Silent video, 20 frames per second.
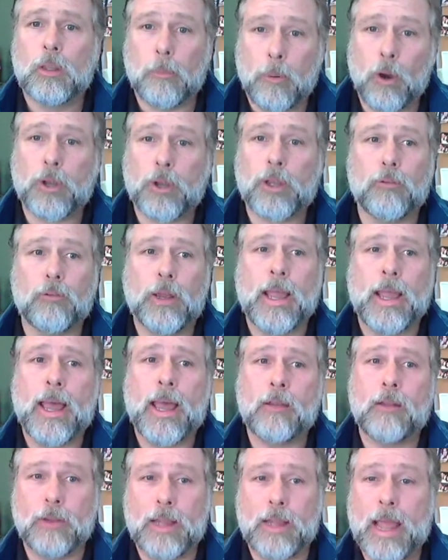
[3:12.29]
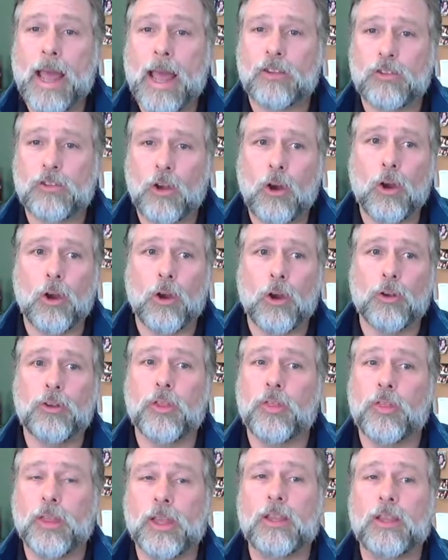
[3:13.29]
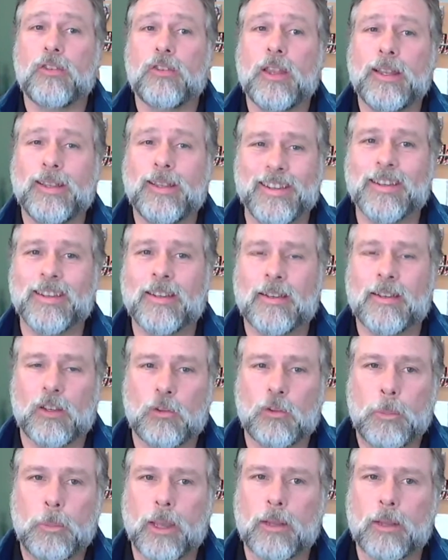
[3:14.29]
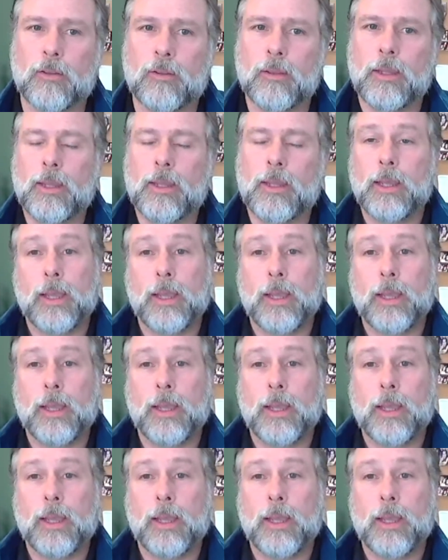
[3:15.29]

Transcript: the market reacts hard to things they didn't expect.